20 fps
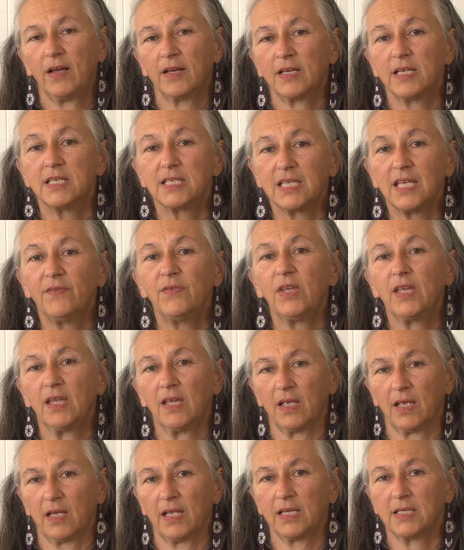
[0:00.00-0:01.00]

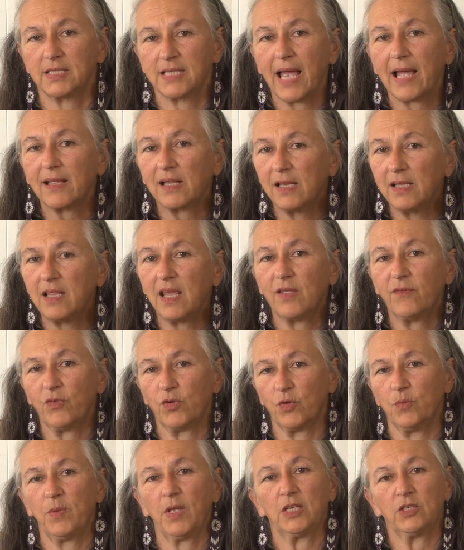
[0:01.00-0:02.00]
receiving exactly the
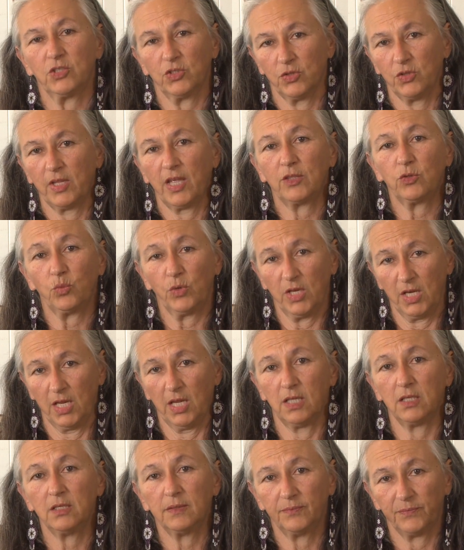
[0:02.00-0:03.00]
information that we
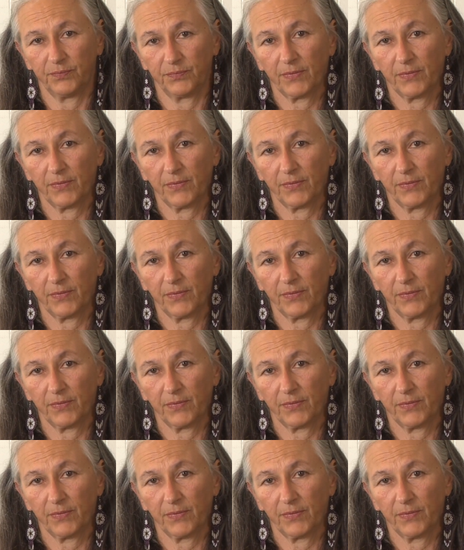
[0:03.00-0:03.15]
need.